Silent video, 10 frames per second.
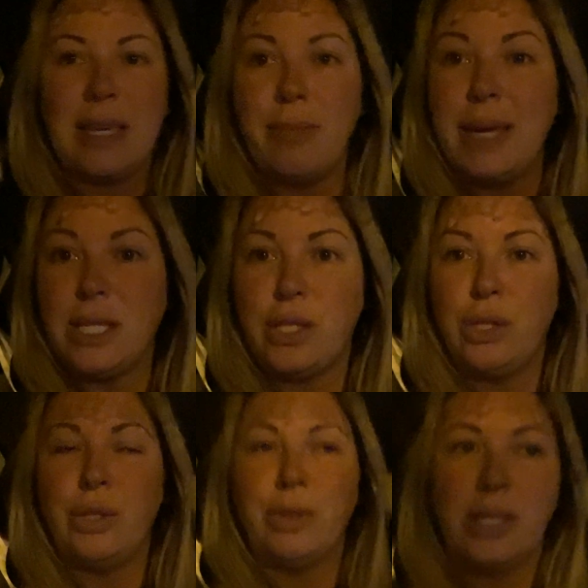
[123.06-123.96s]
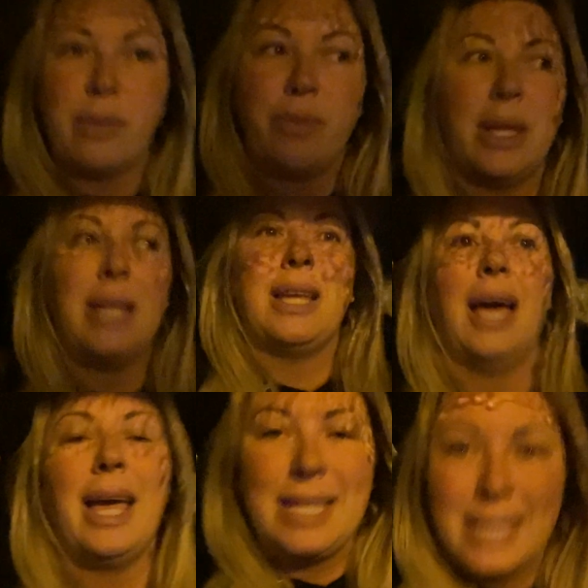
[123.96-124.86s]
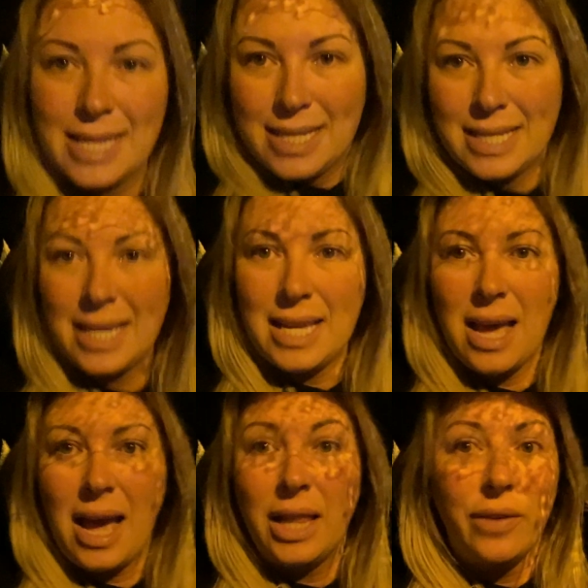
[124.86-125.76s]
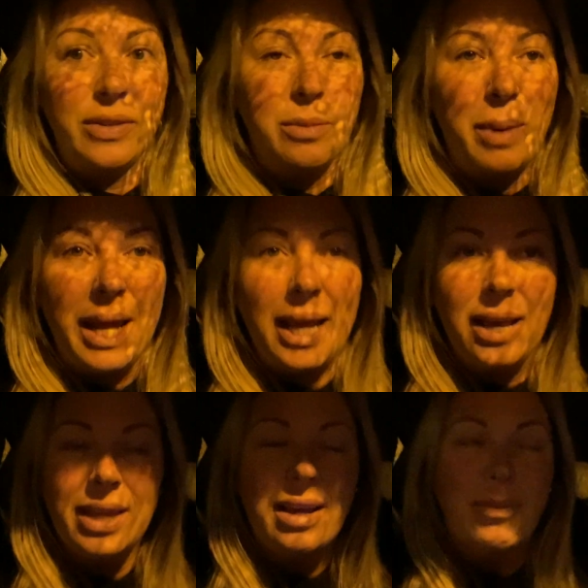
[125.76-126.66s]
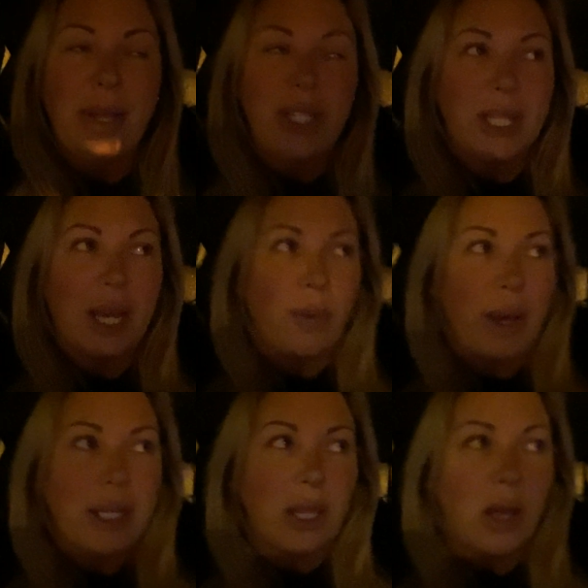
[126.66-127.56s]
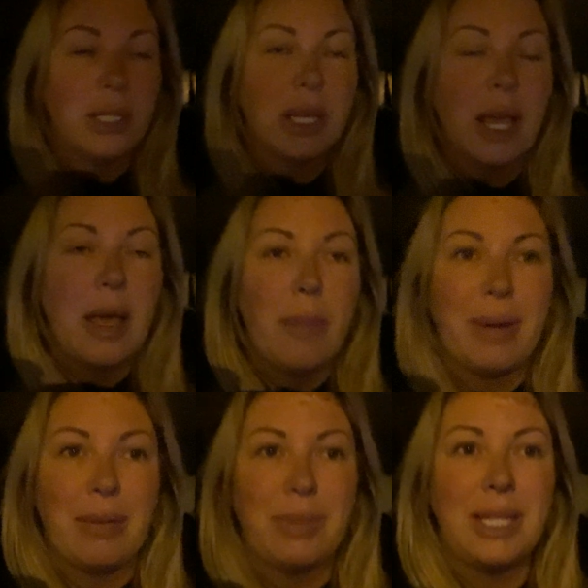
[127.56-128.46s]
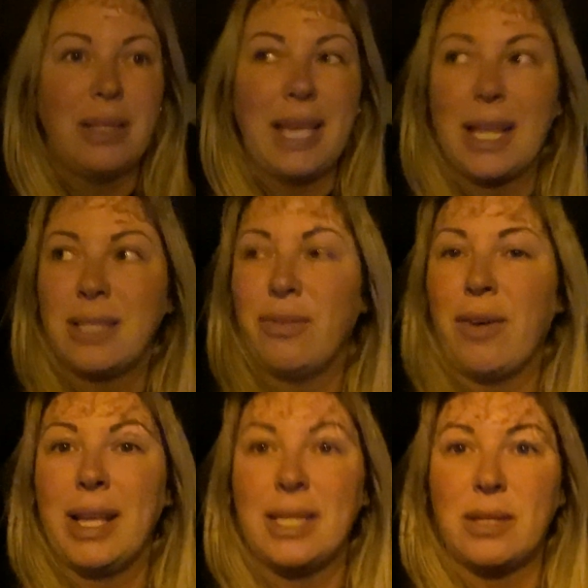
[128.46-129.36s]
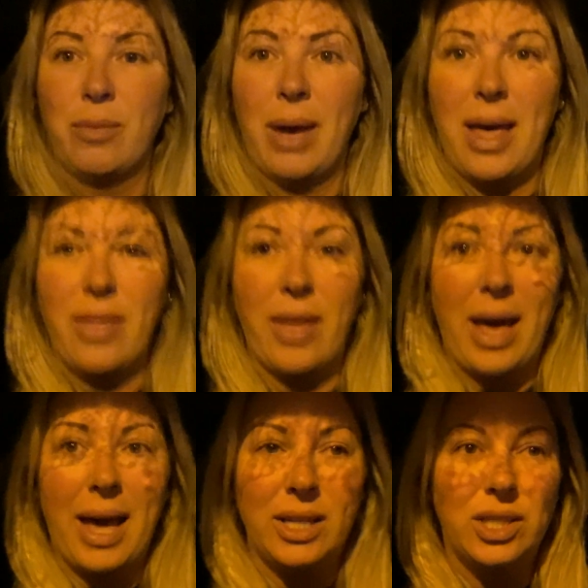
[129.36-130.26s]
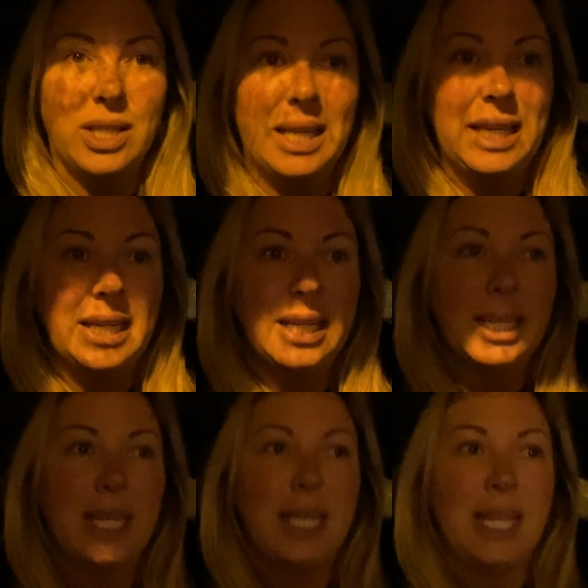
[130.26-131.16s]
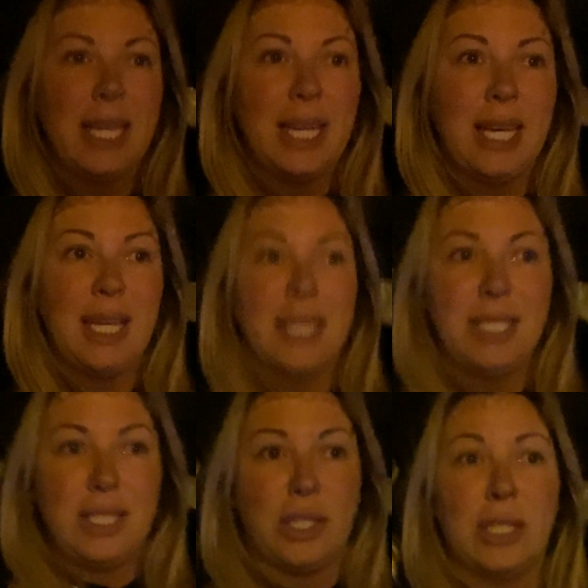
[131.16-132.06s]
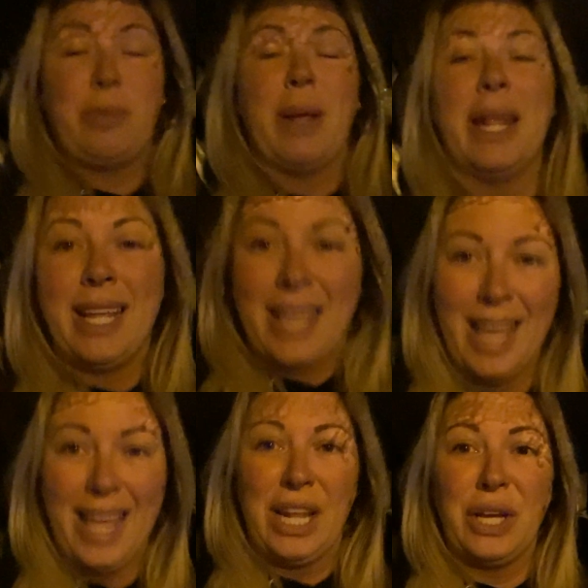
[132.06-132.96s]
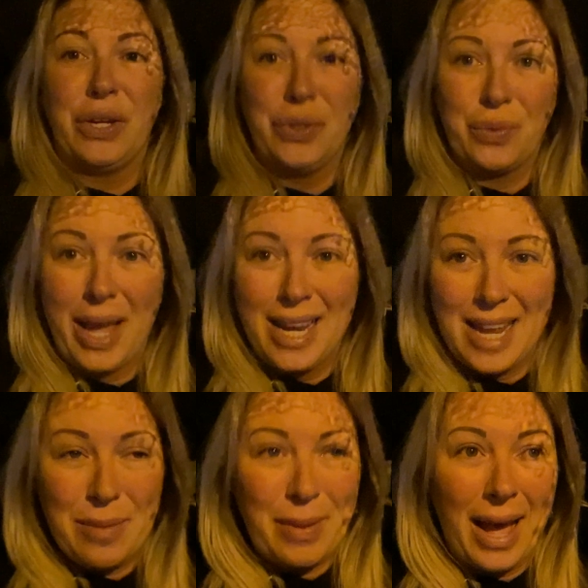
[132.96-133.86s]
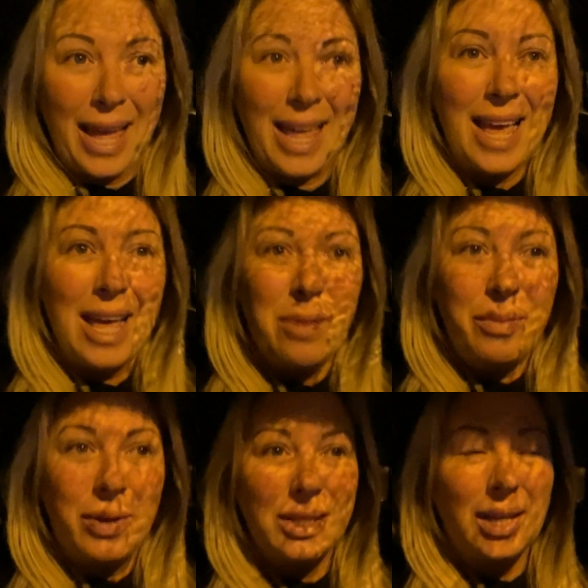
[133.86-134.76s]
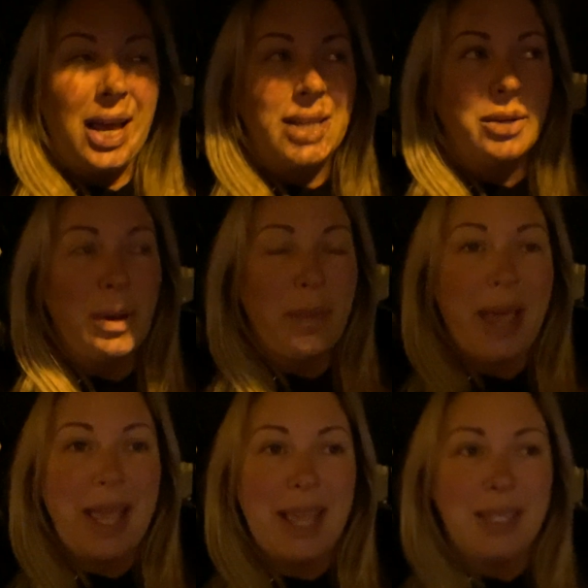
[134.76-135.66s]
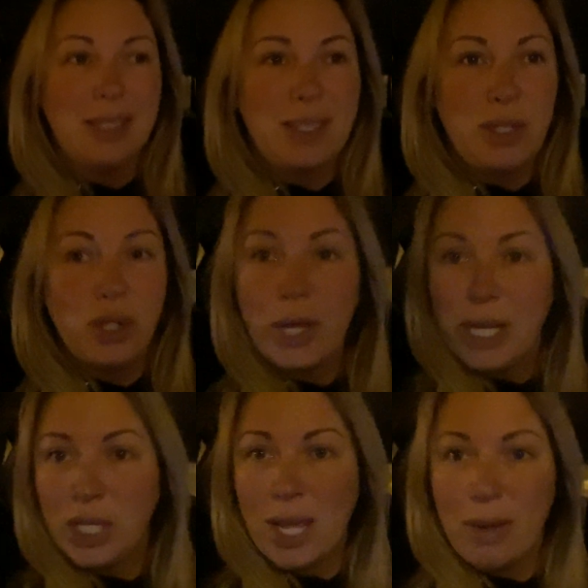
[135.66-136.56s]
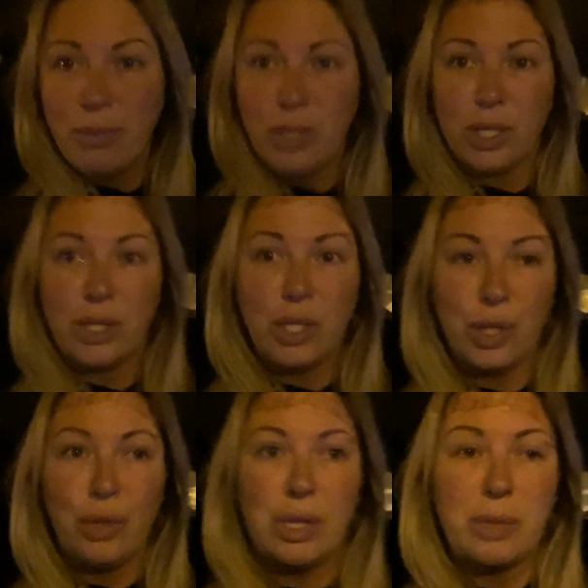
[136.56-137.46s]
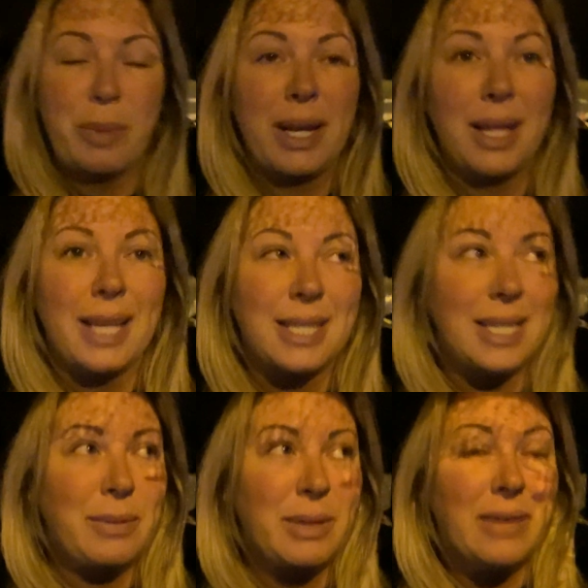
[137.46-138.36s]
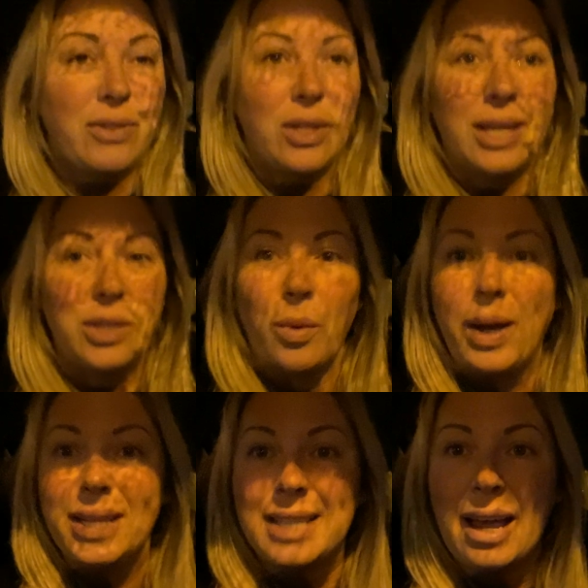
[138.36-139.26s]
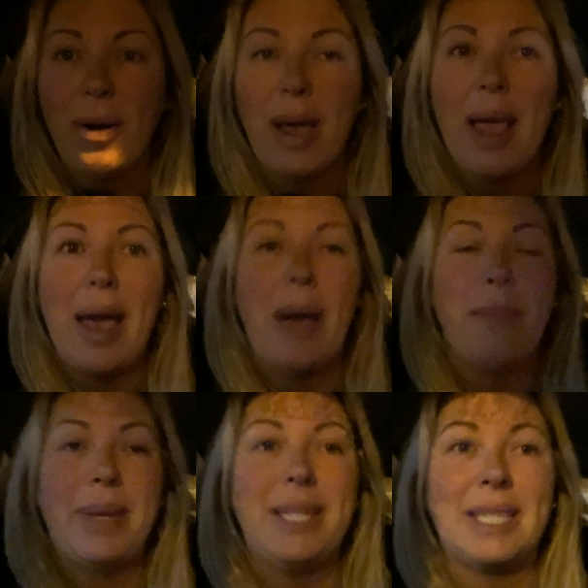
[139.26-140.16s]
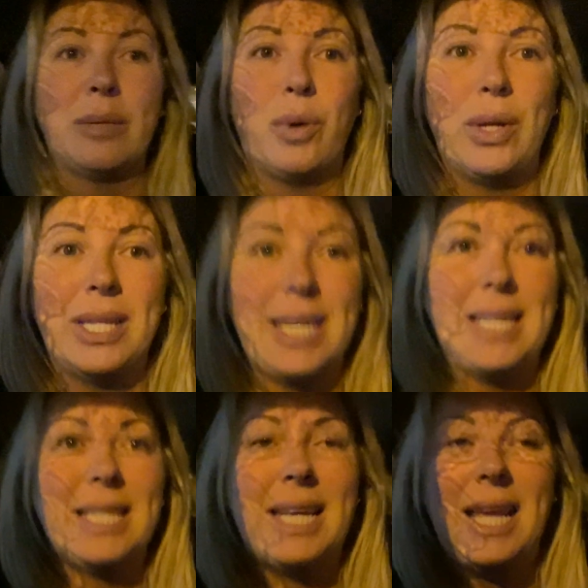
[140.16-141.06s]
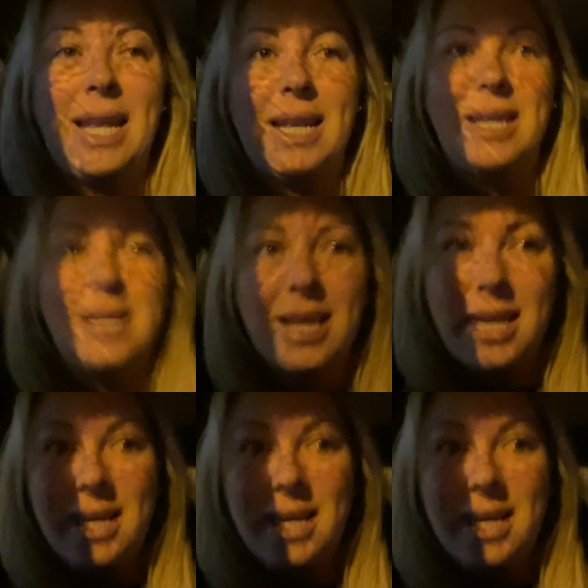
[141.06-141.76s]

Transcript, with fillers: commit to doing something high intensity. I love spinning, I think I've mentioned that quite a lot, but I'm still yet to find somewhere that actually does spinning in a good way nearby because I don't want to pay to join a gym just to do the spin classes because I've done that twice now and been disappointed in